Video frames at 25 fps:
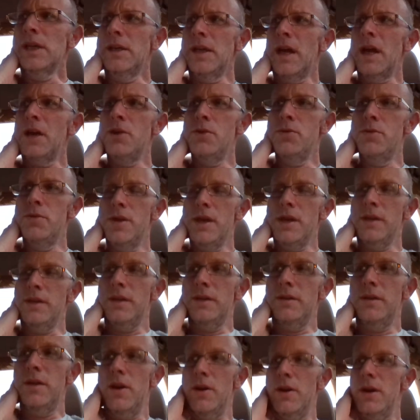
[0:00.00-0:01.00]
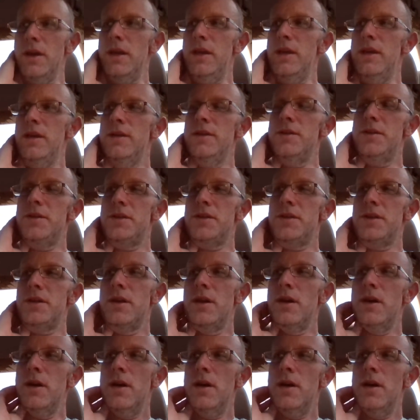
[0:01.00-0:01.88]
And I do think that there is